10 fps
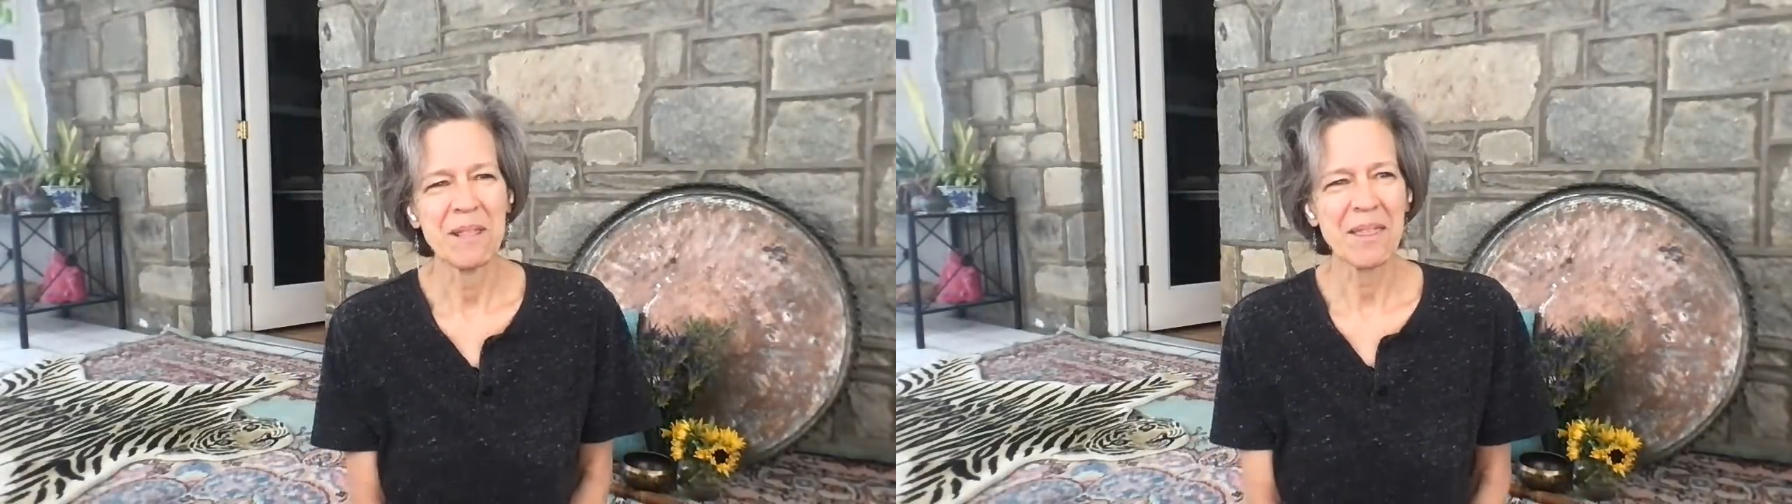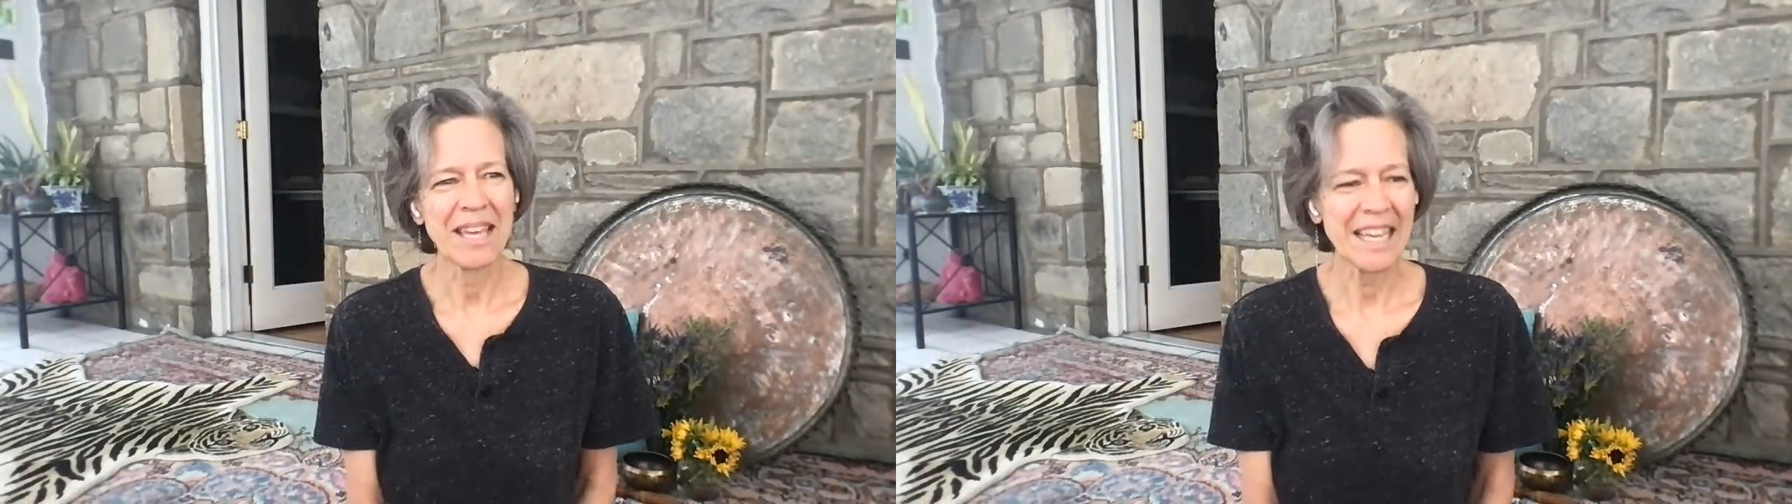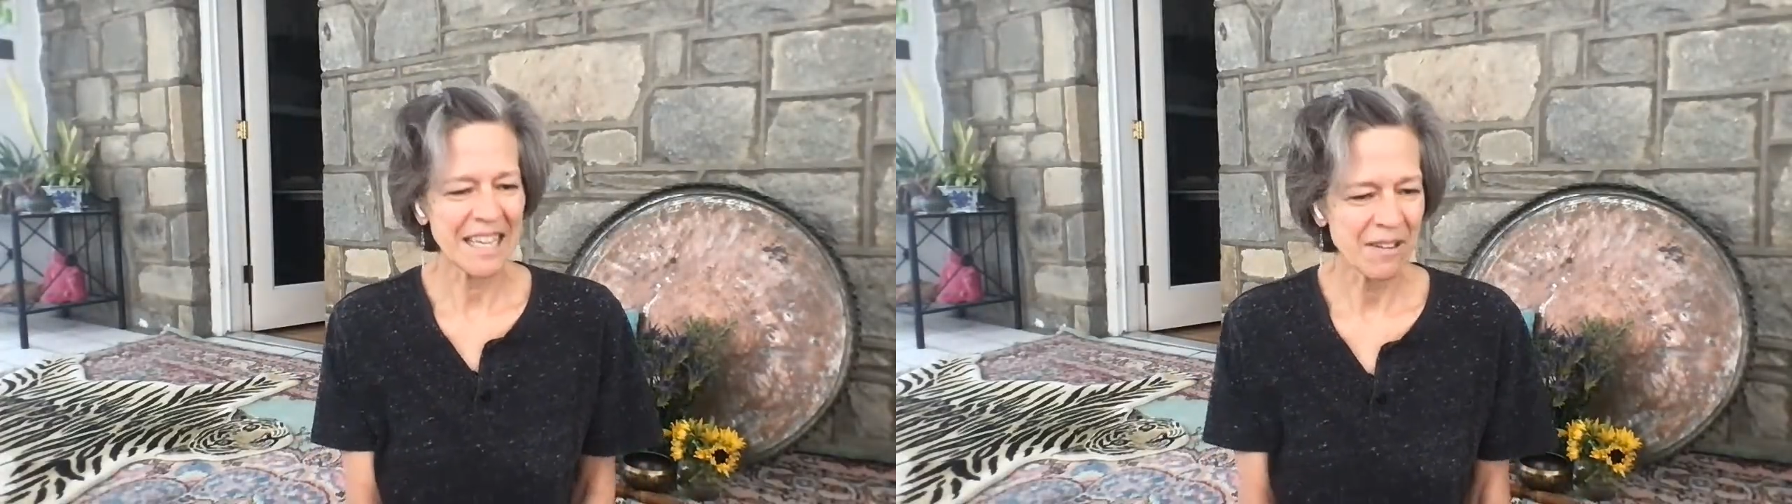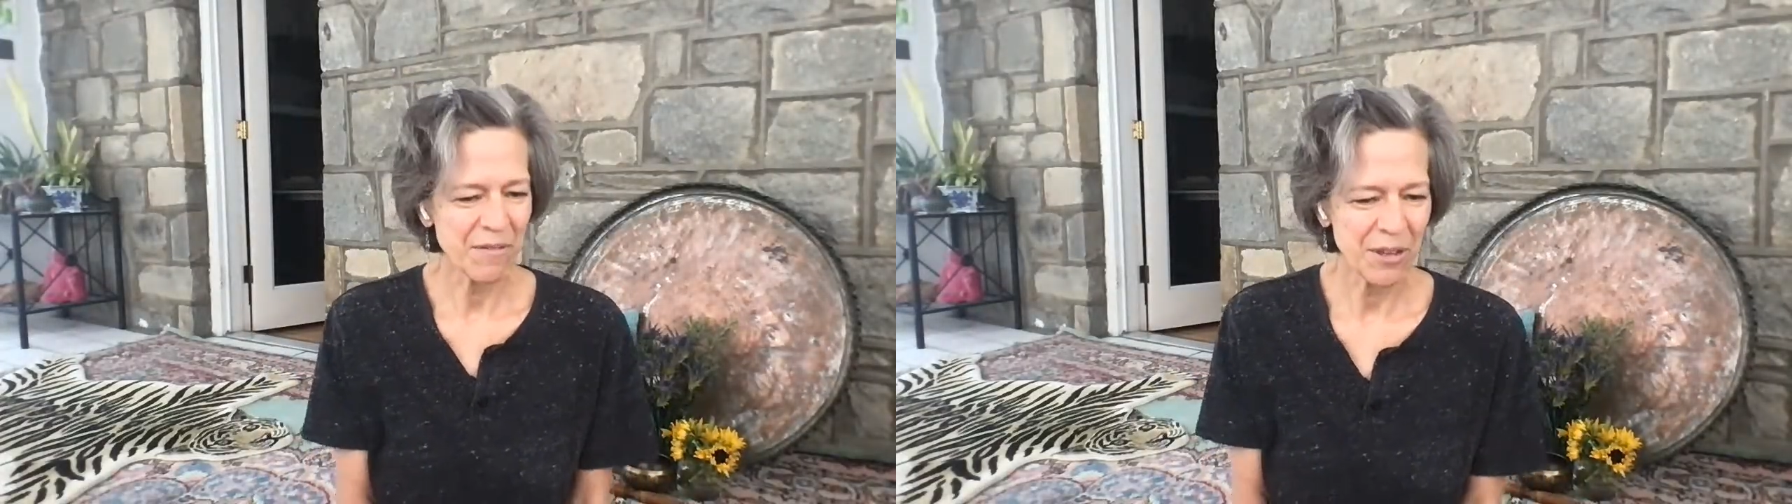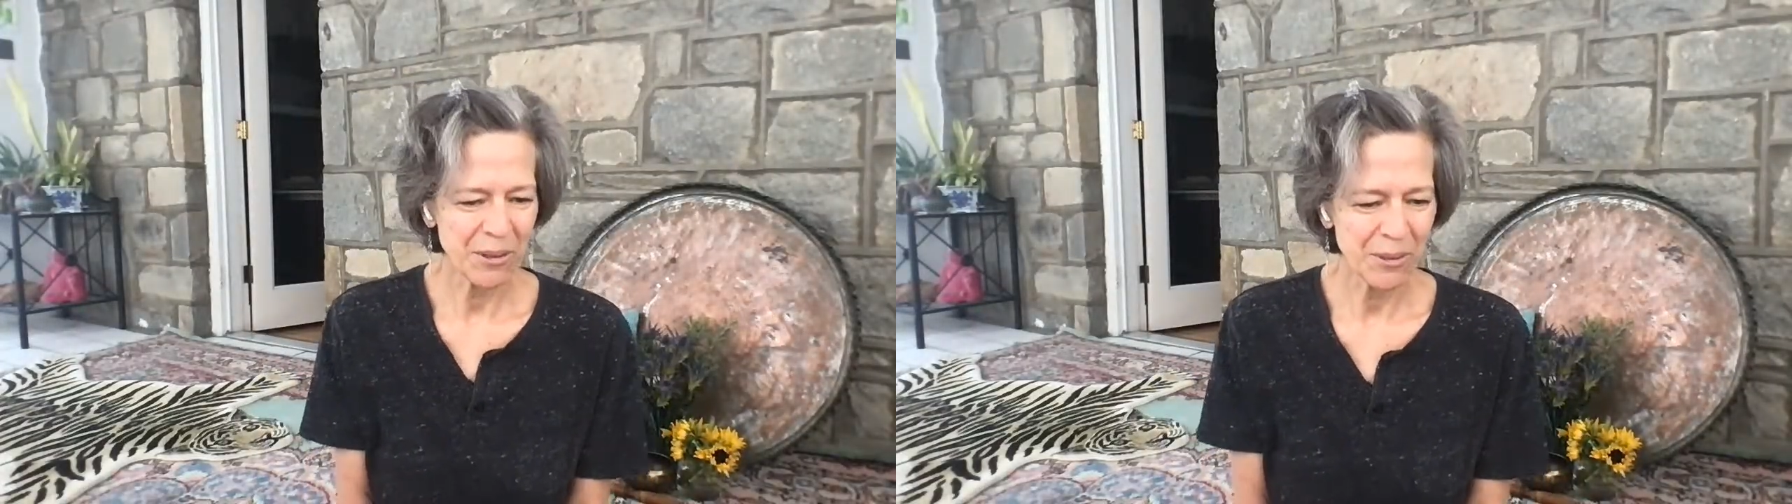been thinking
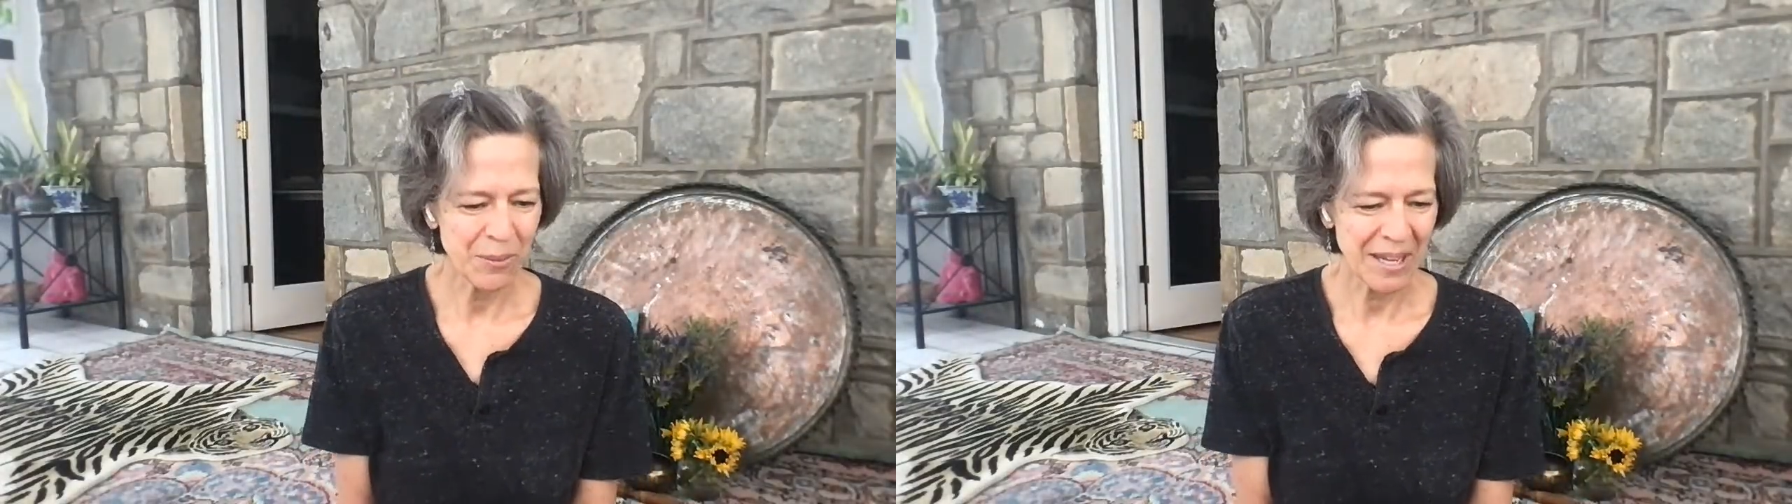of you.